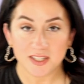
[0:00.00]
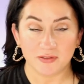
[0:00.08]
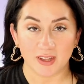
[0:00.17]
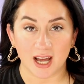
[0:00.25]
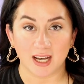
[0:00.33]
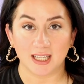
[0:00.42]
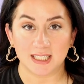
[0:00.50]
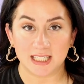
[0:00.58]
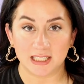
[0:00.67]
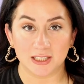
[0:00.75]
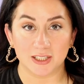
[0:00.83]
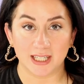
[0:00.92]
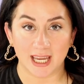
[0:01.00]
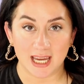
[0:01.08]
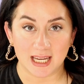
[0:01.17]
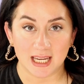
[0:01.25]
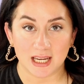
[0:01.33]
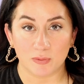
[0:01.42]
of that, it did look
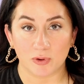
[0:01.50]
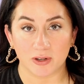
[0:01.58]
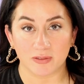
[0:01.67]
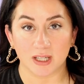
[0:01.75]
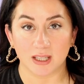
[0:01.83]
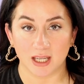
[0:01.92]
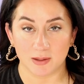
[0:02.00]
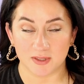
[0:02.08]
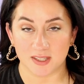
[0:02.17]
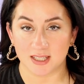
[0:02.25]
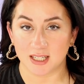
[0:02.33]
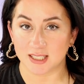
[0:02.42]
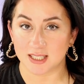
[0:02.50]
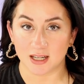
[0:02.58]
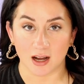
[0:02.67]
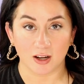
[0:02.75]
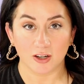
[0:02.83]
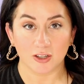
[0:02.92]
cakey, and one of the claims is that it's
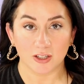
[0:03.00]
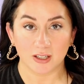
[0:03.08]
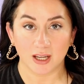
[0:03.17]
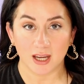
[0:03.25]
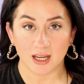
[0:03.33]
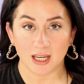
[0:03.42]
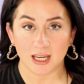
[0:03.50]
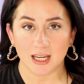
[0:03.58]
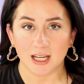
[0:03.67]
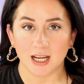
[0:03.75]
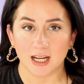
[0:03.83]
not gonna look cakey.